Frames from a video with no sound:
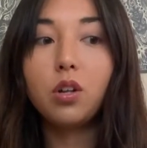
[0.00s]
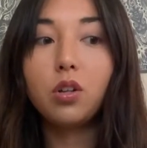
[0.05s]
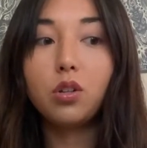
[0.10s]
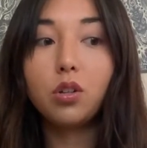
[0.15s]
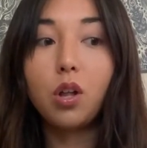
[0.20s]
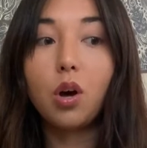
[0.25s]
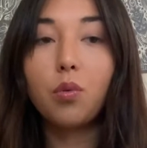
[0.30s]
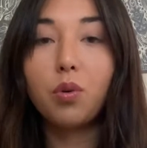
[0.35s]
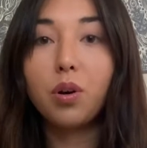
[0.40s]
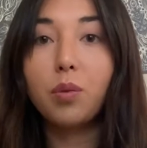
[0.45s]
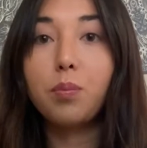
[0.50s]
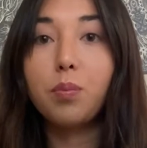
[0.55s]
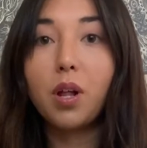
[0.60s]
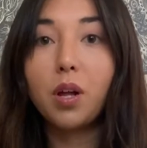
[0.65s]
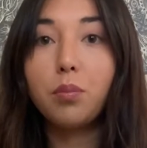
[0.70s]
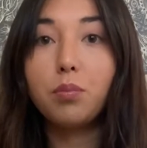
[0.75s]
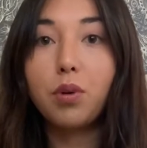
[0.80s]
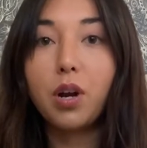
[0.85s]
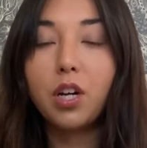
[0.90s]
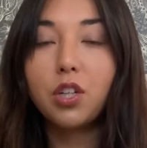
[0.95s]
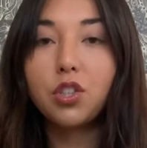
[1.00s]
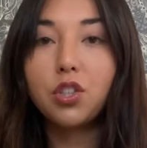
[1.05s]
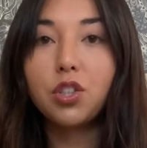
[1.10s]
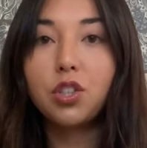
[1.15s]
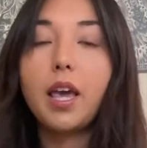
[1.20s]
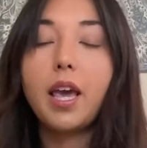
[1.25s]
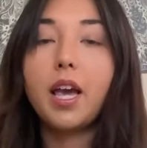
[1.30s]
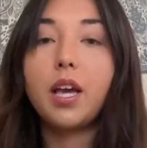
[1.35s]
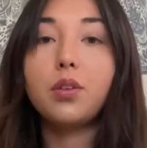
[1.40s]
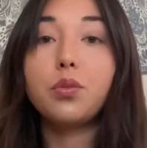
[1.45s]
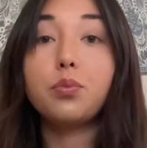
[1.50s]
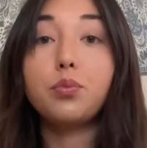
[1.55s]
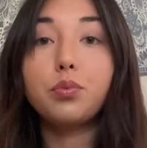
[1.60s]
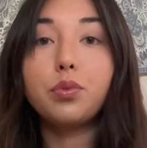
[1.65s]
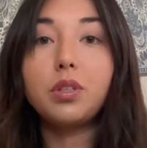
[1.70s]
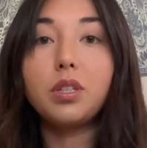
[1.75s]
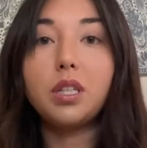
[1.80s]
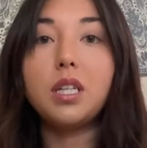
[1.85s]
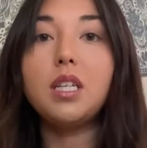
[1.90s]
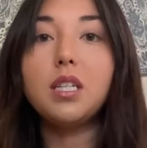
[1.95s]
lower blood pressure and
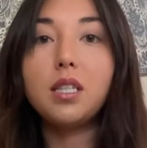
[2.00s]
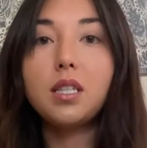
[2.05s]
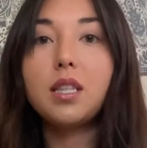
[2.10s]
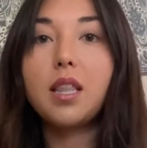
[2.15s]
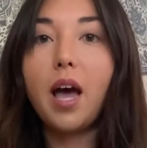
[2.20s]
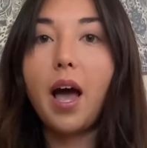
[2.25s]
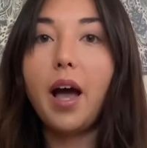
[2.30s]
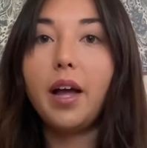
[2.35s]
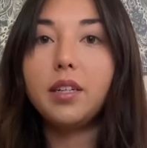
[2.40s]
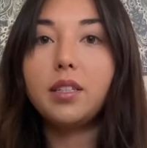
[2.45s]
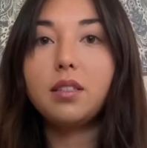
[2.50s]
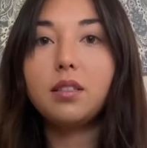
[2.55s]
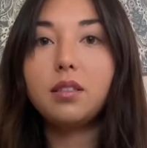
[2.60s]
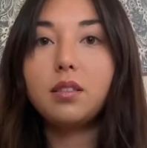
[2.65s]
release that